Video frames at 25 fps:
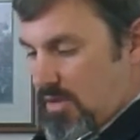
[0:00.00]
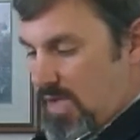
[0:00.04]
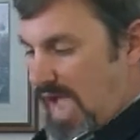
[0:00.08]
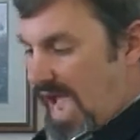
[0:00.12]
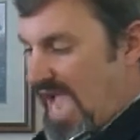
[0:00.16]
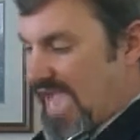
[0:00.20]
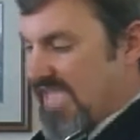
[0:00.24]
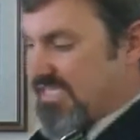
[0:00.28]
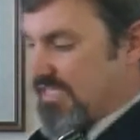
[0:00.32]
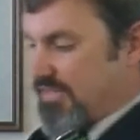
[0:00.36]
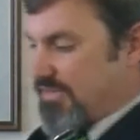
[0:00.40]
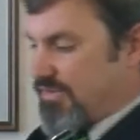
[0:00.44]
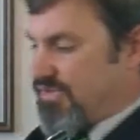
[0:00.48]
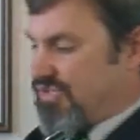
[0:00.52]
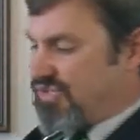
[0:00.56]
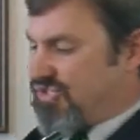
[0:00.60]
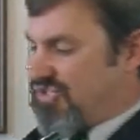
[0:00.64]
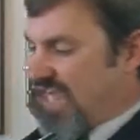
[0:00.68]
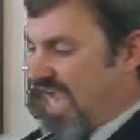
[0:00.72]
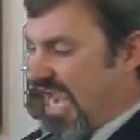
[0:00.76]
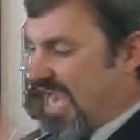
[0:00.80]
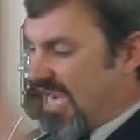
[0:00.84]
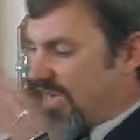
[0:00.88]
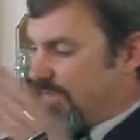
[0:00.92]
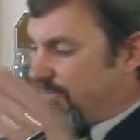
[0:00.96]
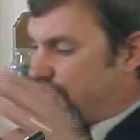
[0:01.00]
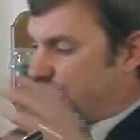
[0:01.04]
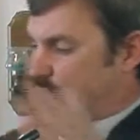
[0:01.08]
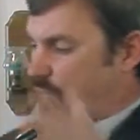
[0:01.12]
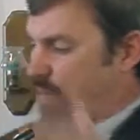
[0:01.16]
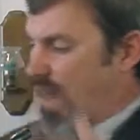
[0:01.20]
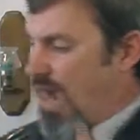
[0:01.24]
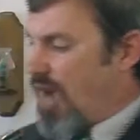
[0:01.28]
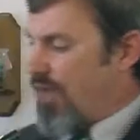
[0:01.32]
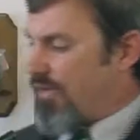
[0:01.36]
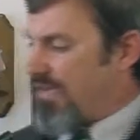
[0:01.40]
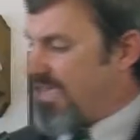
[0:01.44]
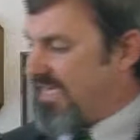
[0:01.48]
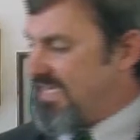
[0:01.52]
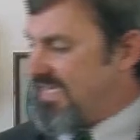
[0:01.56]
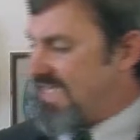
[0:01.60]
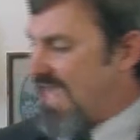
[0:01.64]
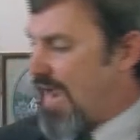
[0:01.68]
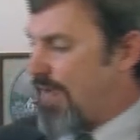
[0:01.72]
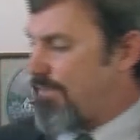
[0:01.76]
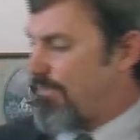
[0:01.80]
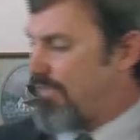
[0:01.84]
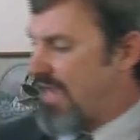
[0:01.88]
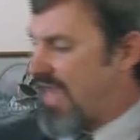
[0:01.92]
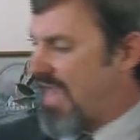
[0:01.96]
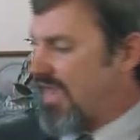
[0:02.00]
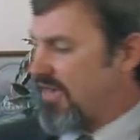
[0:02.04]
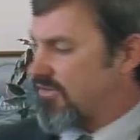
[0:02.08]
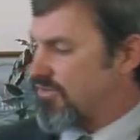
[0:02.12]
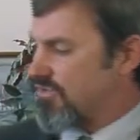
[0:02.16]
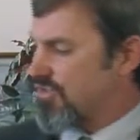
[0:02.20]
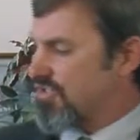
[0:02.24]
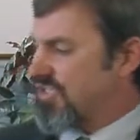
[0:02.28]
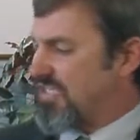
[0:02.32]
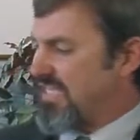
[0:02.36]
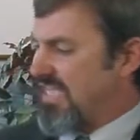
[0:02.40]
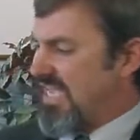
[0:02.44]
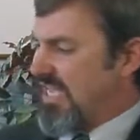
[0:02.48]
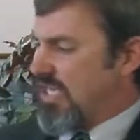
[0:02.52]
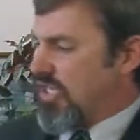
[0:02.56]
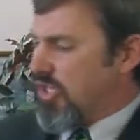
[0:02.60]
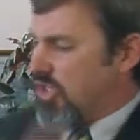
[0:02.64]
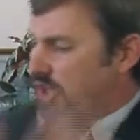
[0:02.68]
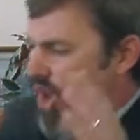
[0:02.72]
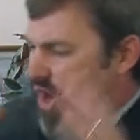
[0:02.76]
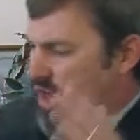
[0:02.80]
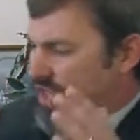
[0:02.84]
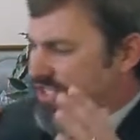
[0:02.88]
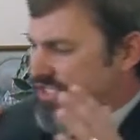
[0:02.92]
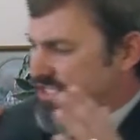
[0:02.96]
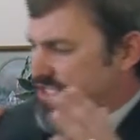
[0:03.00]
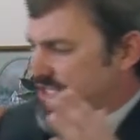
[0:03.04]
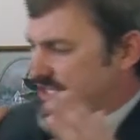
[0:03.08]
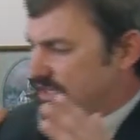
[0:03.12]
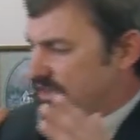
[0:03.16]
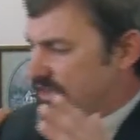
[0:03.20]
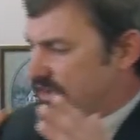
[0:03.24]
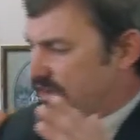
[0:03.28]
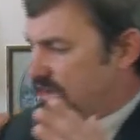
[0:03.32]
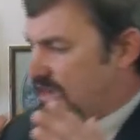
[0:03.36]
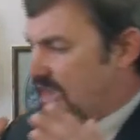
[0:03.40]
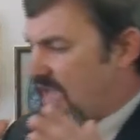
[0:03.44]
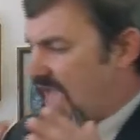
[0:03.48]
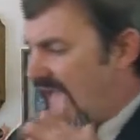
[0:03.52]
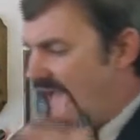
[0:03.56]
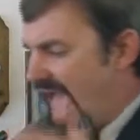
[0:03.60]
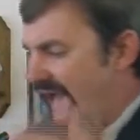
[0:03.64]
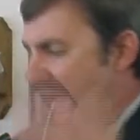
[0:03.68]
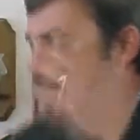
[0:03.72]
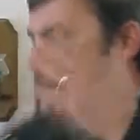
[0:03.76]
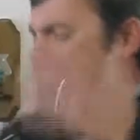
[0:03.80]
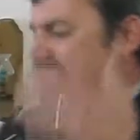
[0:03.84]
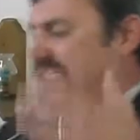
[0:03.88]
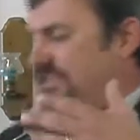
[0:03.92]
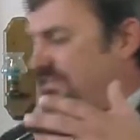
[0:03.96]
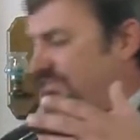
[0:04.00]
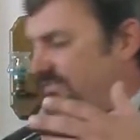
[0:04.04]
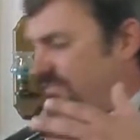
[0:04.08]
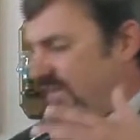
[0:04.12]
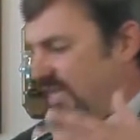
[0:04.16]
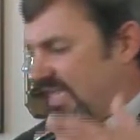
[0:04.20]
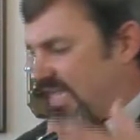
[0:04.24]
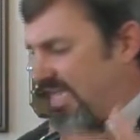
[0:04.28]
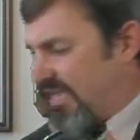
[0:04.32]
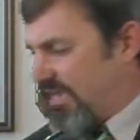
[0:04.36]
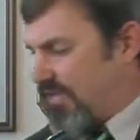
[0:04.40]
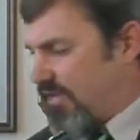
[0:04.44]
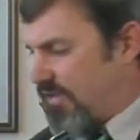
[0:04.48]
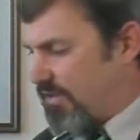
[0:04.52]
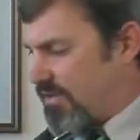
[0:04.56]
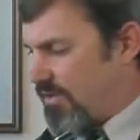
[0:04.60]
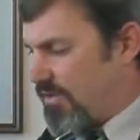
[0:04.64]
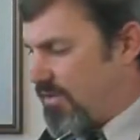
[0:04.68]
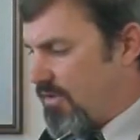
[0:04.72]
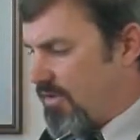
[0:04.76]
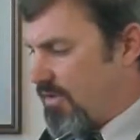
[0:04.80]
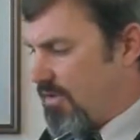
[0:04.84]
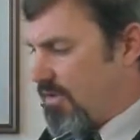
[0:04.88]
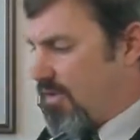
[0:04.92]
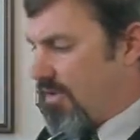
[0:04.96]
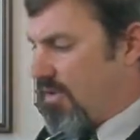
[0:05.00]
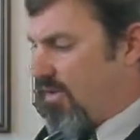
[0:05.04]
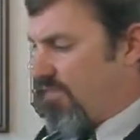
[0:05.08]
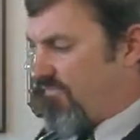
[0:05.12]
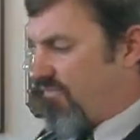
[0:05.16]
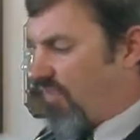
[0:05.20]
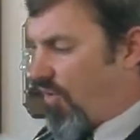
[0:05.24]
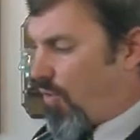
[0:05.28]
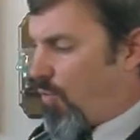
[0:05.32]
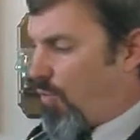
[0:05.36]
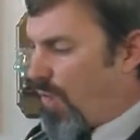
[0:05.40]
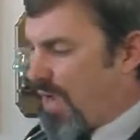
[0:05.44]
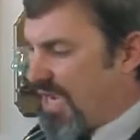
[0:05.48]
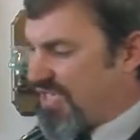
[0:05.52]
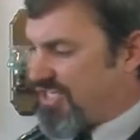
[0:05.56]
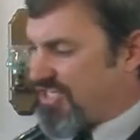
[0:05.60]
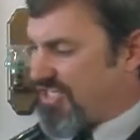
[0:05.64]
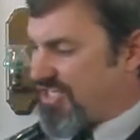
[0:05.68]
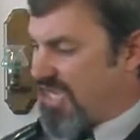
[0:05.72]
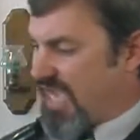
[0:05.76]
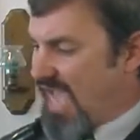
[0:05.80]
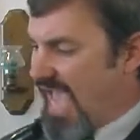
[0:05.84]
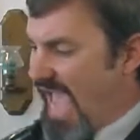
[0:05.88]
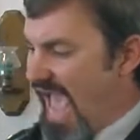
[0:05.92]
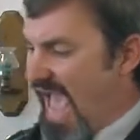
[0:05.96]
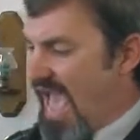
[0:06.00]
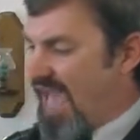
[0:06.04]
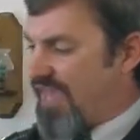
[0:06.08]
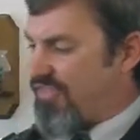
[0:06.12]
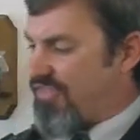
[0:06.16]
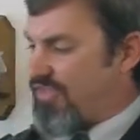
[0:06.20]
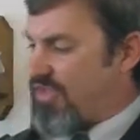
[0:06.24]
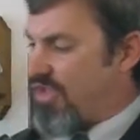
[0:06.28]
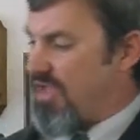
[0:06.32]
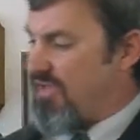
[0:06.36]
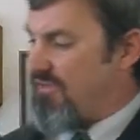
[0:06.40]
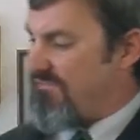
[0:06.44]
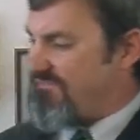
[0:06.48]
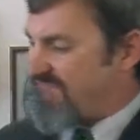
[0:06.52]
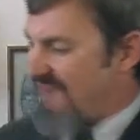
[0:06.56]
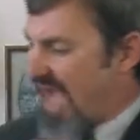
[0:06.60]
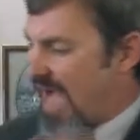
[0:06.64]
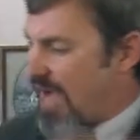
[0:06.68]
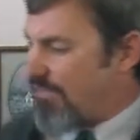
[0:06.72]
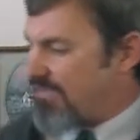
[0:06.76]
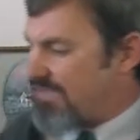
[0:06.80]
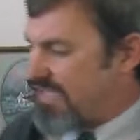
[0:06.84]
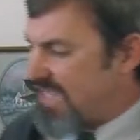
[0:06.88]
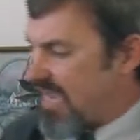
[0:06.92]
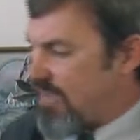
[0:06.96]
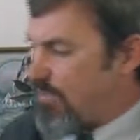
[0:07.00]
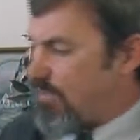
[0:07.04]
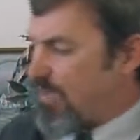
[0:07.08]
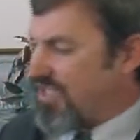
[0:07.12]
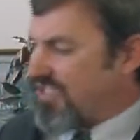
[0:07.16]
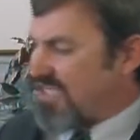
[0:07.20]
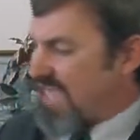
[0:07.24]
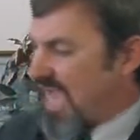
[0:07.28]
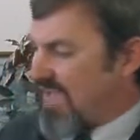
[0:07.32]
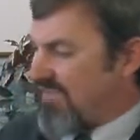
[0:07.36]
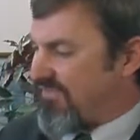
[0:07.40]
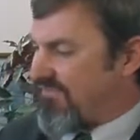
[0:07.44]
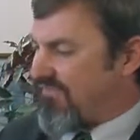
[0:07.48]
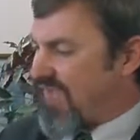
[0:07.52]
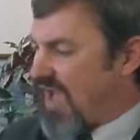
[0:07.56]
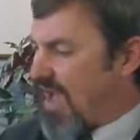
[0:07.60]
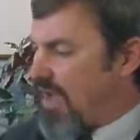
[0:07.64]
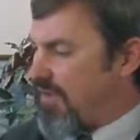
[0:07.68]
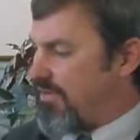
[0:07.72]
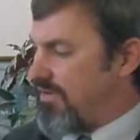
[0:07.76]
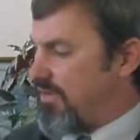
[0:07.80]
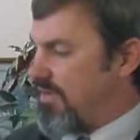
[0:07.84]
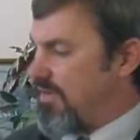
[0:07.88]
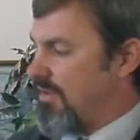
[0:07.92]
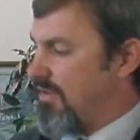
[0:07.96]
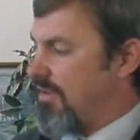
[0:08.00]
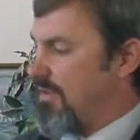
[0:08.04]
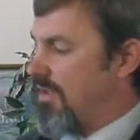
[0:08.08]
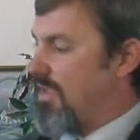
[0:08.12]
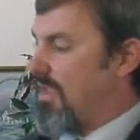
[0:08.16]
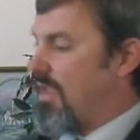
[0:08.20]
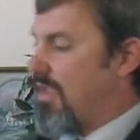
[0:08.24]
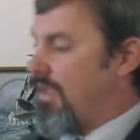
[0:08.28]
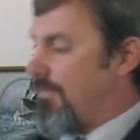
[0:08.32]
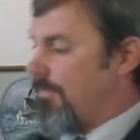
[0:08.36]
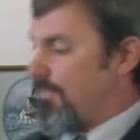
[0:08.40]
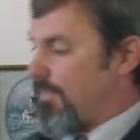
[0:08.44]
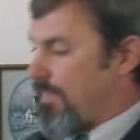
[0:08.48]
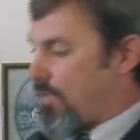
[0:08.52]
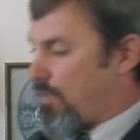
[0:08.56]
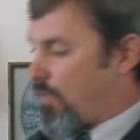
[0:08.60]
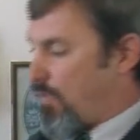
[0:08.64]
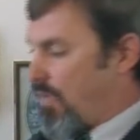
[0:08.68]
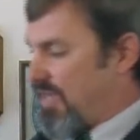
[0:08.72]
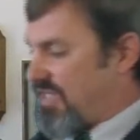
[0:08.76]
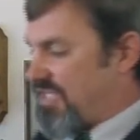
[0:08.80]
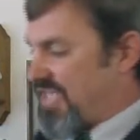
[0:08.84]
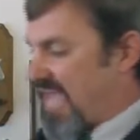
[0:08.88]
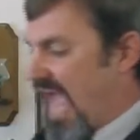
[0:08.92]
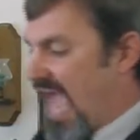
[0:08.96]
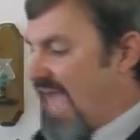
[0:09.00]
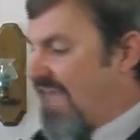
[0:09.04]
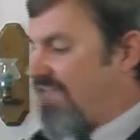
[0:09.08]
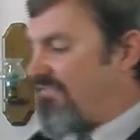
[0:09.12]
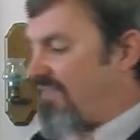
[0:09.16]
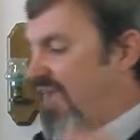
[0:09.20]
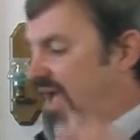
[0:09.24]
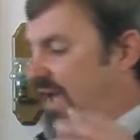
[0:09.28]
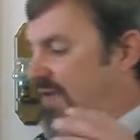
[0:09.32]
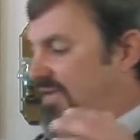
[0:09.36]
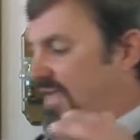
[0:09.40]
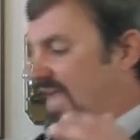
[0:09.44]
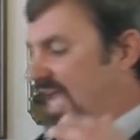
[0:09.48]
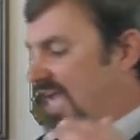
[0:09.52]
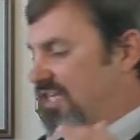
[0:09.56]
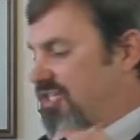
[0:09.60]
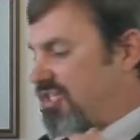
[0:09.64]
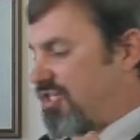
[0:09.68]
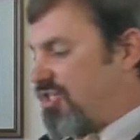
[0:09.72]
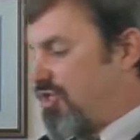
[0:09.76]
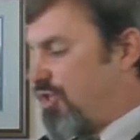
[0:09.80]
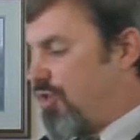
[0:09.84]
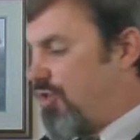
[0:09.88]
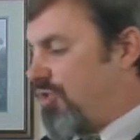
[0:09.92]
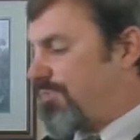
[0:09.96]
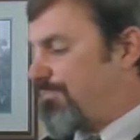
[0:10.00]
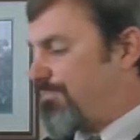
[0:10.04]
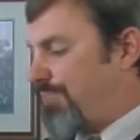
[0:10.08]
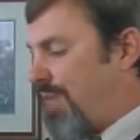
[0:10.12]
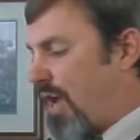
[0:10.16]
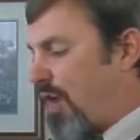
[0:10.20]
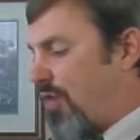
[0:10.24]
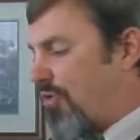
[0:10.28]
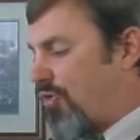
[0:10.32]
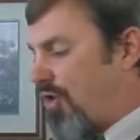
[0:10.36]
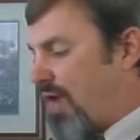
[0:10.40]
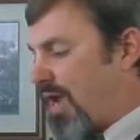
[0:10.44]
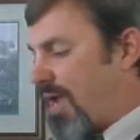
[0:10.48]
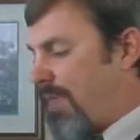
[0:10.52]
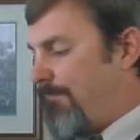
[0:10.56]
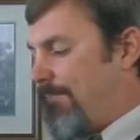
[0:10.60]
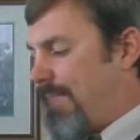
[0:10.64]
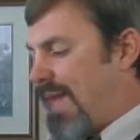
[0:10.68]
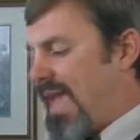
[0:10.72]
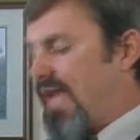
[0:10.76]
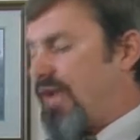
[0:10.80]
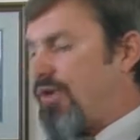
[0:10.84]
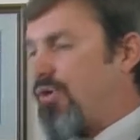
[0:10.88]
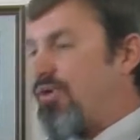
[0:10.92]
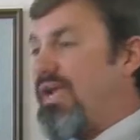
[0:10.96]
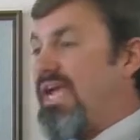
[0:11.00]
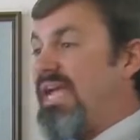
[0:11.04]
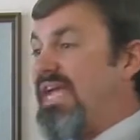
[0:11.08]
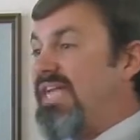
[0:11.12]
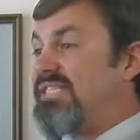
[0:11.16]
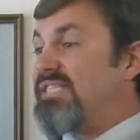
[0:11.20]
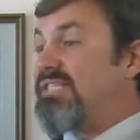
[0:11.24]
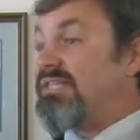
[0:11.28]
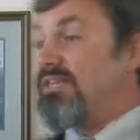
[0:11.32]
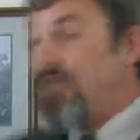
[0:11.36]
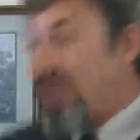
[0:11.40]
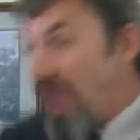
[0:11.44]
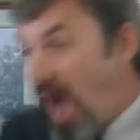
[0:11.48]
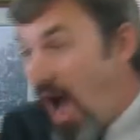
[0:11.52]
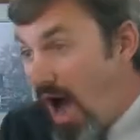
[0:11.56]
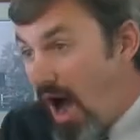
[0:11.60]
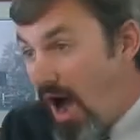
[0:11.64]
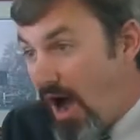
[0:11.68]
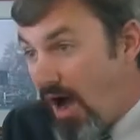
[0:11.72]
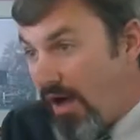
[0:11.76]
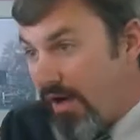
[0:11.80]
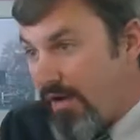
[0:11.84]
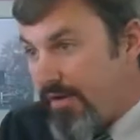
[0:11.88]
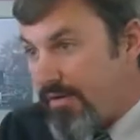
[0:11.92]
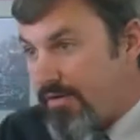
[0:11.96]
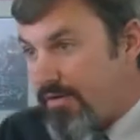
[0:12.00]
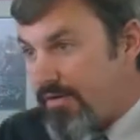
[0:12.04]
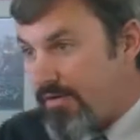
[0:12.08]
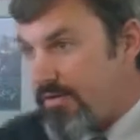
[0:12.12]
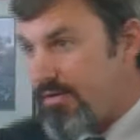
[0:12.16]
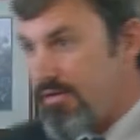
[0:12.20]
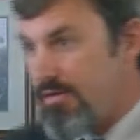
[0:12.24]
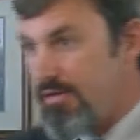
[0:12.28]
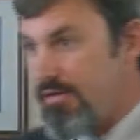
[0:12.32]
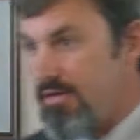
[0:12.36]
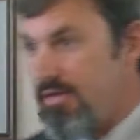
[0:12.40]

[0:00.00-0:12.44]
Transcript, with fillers: Isaac and Jacob dwelled in tabernacles. They looked actively for which hath found which hath found which hath foundations, whose builder and maker is God. Yeah.